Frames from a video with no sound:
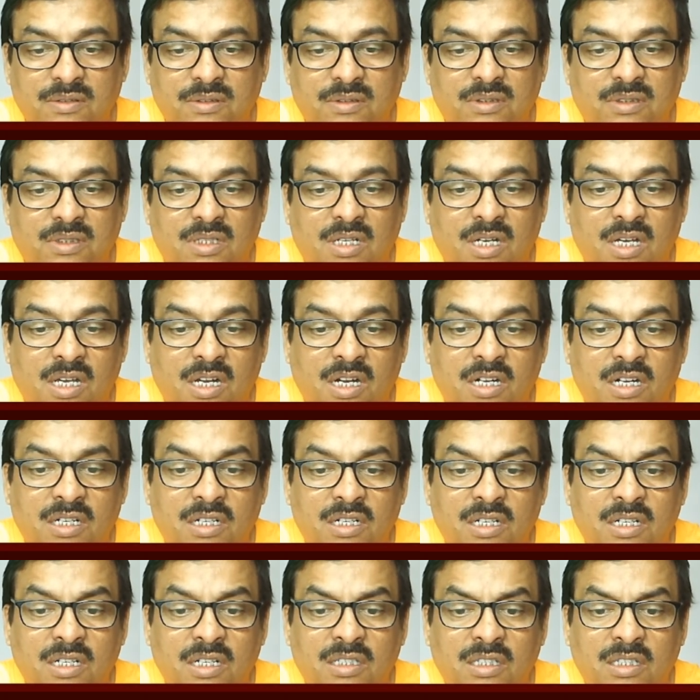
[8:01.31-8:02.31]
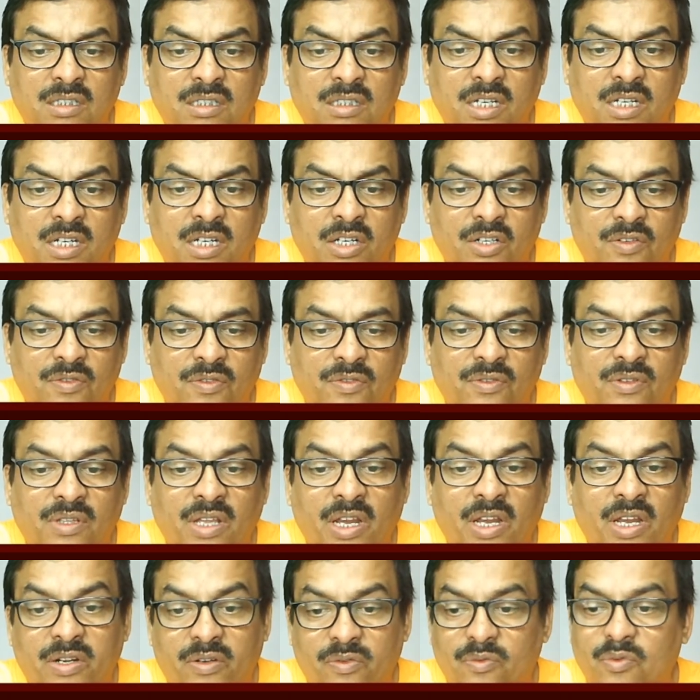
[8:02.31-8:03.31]
are under the threat of knight
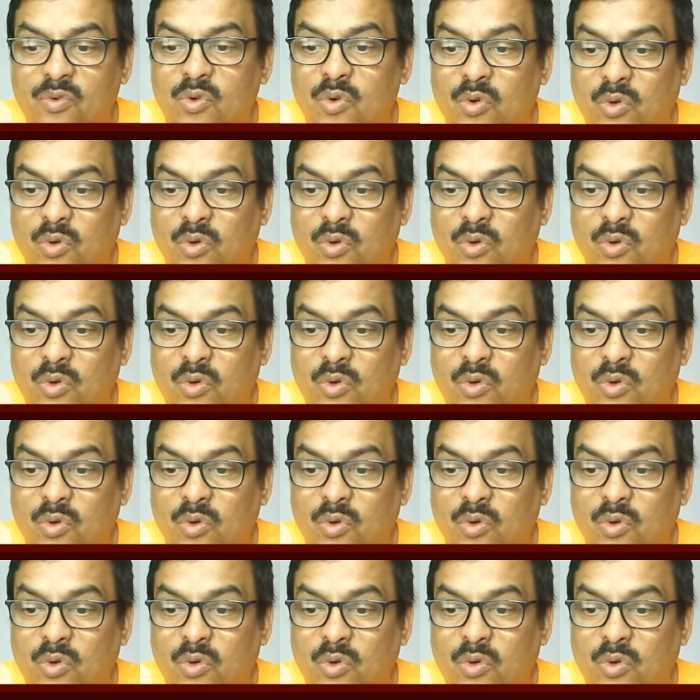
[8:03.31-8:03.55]
4.